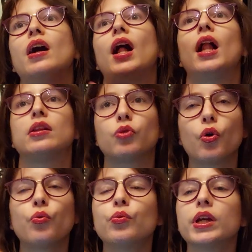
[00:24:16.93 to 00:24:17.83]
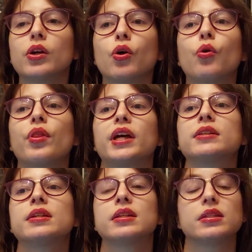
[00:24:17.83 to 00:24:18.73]
although we know that
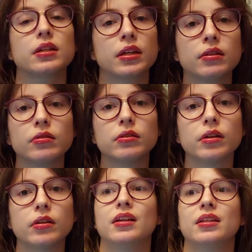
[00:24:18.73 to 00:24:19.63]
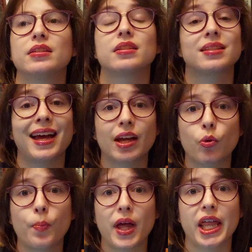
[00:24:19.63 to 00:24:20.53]
he's a killer, he's a
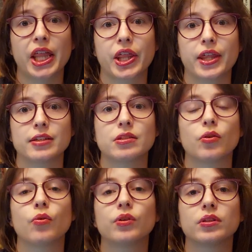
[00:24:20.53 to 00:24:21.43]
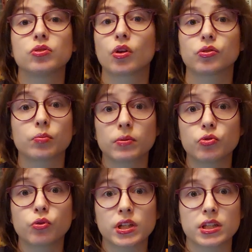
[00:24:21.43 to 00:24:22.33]
psychopath, so it's not to be
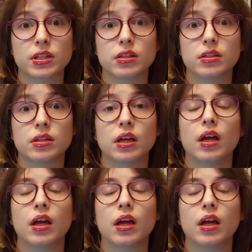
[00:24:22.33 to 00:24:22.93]
trusted.